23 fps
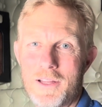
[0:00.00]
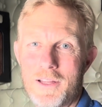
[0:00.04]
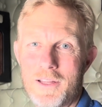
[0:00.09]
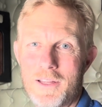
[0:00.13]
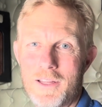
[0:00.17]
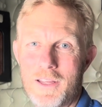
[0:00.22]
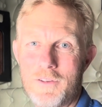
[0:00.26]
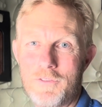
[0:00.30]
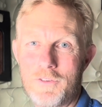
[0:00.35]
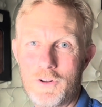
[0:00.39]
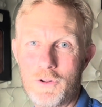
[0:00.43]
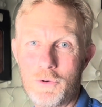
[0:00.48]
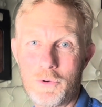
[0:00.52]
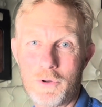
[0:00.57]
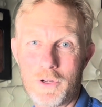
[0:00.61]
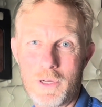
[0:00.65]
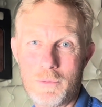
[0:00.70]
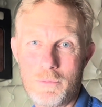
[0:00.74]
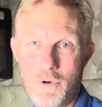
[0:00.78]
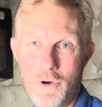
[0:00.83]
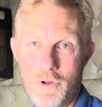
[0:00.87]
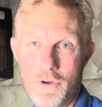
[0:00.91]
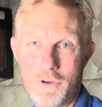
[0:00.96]
If you're doing
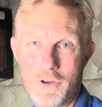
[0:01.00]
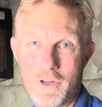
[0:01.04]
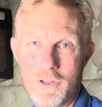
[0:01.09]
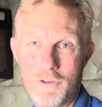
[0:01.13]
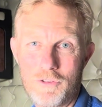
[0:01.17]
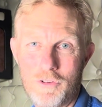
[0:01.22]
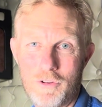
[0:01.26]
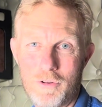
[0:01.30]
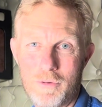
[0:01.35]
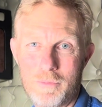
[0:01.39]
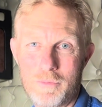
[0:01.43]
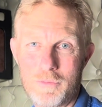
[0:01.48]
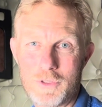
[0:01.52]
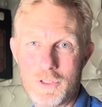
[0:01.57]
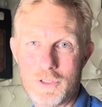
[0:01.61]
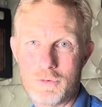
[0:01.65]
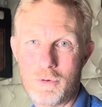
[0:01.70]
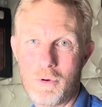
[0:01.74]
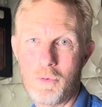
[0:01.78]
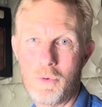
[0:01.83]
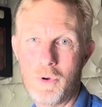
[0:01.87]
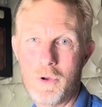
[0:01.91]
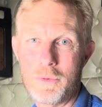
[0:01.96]
commodities, which
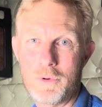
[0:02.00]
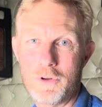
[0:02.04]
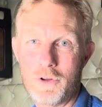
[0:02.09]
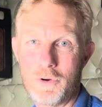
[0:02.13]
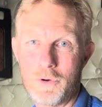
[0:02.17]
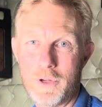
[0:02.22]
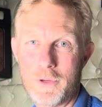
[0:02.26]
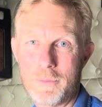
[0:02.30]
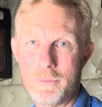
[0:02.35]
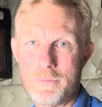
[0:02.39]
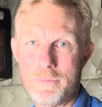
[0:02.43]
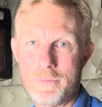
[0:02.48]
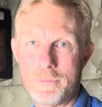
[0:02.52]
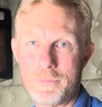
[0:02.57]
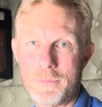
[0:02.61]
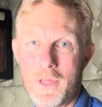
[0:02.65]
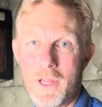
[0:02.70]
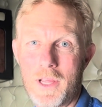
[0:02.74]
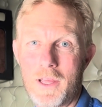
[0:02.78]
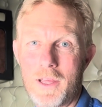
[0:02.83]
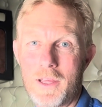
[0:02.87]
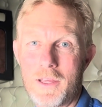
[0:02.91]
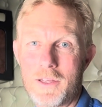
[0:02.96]
is what we were doing,
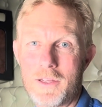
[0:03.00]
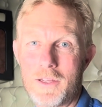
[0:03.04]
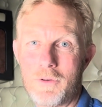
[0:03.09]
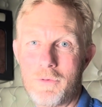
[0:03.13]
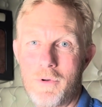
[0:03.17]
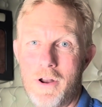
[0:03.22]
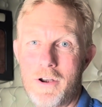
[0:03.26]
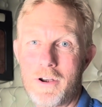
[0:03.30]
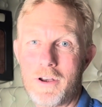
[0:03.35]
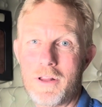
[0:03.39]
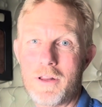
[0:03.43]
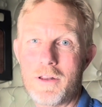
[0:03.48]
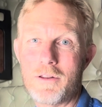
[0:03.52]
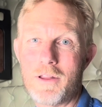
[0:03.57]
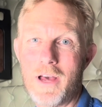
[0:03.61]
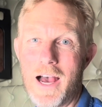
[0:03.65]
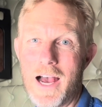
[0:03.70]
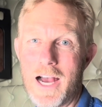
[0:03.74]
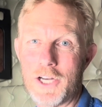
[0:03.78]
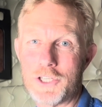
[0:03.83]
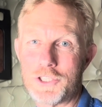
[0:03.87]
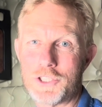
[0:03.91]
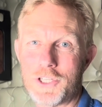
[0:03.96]
you're running in
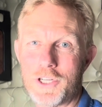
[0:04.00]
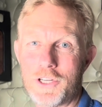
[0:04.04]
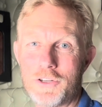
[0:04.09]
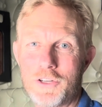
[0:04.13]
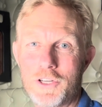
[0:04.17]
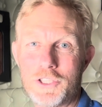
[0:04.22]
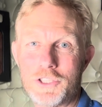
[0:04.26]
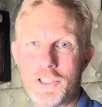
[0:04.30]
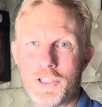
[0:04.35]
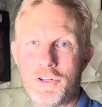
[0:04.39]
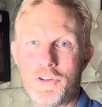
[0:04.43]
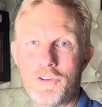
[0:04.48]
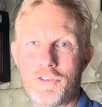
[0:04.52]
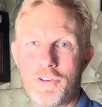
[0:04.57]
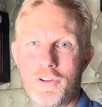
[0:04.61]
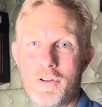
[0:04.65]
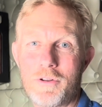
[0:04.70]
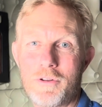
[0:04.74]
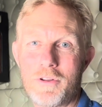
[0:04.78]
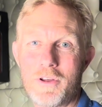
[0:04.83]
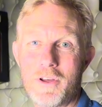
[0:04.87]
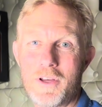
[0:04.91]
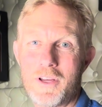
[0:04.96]
harsher conditions
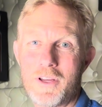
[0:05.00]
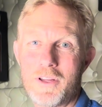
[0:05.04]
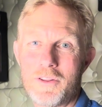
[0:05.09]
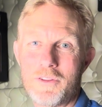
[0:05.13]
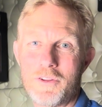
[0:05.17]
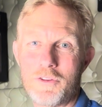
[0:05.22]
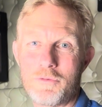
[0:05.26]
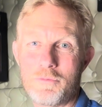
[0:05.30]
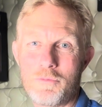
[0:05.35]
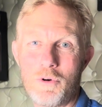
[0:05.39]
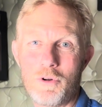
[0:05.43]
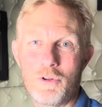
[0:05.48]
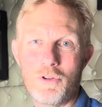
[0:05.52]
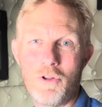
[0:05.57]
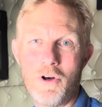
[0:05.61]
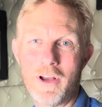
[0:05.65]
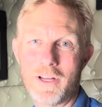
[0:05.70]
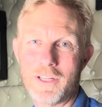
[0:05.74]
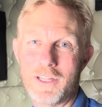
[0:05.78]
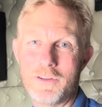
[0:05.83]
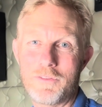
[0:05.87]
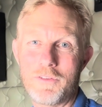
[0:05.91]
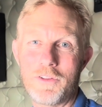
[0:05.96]
and there's more
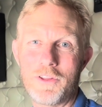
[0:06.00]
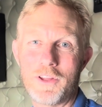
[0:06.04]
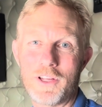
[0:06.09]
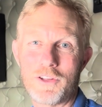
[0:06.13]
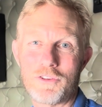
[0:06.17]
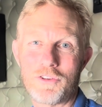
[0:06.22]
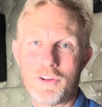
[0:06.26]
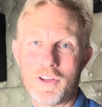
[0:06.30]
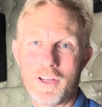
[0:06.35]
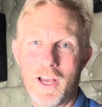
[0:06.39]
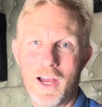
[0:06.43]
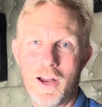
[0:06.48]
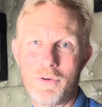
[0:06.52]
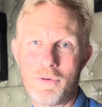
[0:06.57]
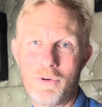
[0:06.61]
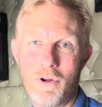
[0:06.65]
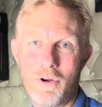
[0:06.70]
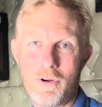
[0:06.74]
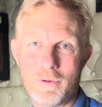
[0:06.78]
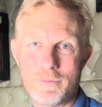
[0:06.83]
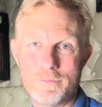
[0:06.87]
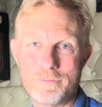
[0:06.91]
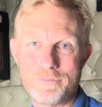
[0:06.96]
likely for things to go
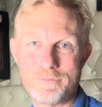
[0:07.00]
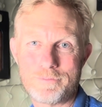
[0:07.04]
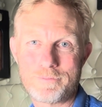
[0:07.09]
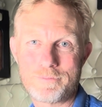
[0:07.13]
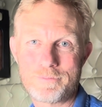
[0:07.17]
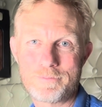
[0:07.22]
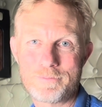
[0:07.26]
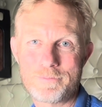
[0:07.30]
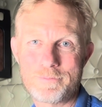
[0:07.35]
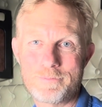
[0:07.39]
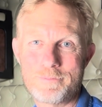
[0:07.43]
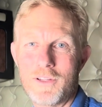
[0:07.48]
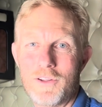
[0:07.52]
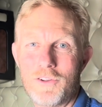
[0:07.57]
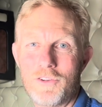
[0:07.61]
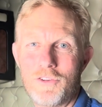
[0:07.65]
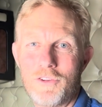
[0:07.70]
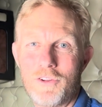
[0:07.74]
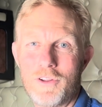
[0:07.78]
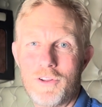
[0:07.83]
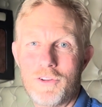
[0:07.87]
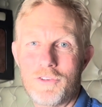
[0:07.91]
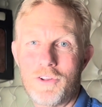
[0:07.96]
wrong.
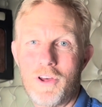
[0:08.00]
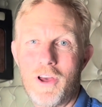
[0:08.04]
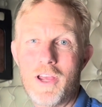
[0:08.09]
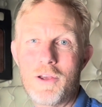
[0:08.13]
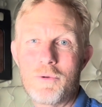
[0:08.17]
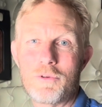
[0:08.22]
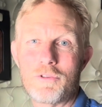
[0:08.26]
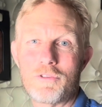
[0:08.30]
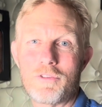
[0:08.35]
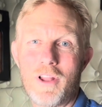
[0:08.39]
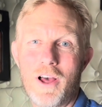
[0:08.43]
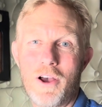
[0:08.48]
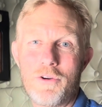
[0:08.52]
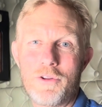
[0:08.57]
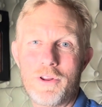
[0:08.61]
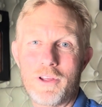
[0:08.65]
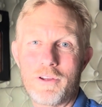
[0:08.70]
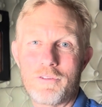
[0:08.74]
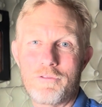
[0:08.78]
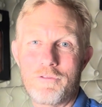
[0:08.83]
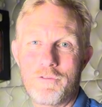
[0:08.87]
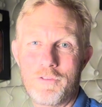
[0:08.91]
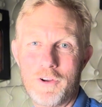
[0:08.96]
So he was
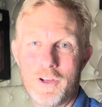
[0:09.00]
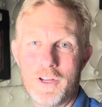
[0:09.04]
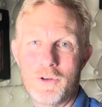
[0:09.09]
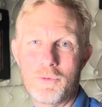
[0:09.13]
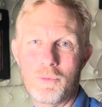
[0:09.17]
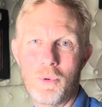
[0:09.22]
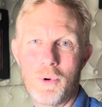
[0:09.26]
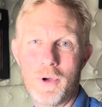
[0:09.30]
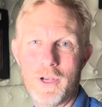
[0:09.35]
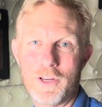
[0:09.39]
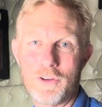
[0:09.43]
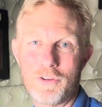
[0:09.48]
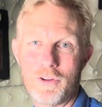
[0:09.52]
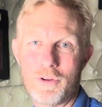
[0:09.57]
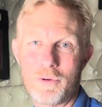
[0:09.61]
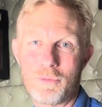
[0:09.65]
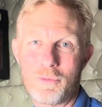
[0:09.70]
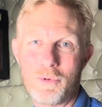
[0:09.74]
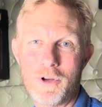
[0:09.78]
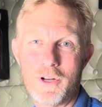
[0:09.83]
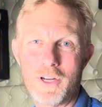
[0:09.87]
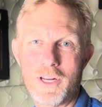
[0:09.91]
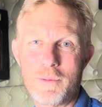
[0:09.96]
loading feed wheat,
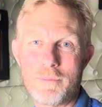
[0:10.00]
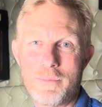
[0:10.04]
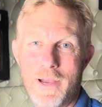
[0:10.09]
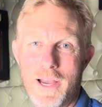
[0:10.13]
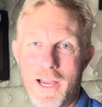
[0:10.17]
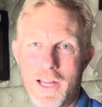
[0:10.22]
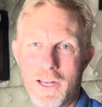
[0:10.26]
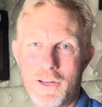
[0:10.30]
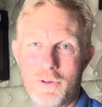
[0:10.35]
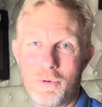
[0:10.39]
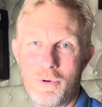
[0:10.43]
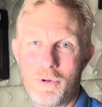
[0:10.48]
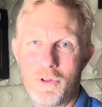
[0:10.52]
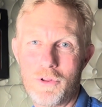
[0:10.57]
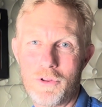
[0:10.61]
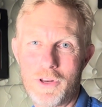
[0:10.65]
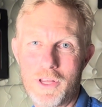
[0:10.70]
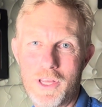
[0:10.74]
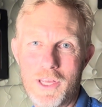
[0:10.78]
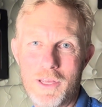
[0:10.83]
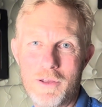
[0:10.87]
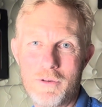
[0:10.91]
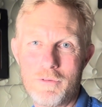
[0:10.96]
really bad
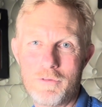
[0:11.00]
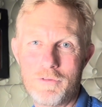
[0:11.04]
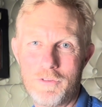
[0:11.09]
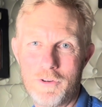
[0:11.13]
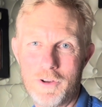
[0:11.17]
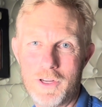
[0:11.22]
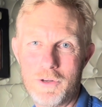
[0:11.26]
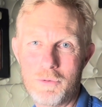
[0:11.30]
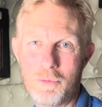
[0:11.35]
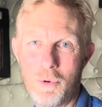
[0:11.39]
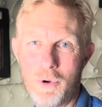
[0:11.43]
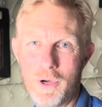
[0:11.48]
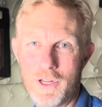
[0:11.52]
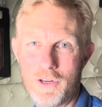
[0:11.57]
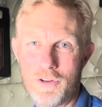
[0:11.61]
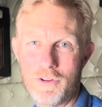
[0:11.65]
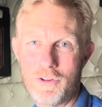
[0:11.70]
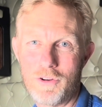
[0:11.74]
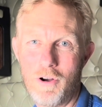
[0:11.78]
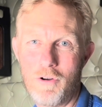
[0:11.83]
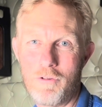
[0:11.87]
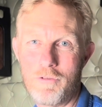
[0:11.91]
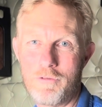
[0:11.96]
quality feed wheat
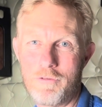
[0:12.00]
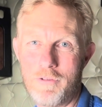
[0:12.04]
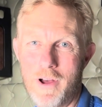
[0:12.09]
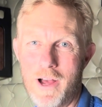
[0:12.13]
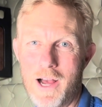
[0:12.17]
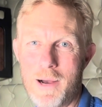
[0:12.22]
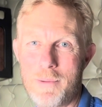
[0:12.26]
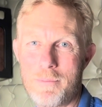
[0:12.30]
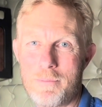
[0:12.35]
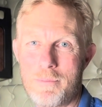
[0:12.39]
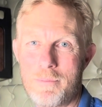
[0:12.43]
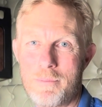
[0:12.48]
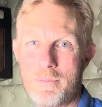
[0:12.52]
off farm.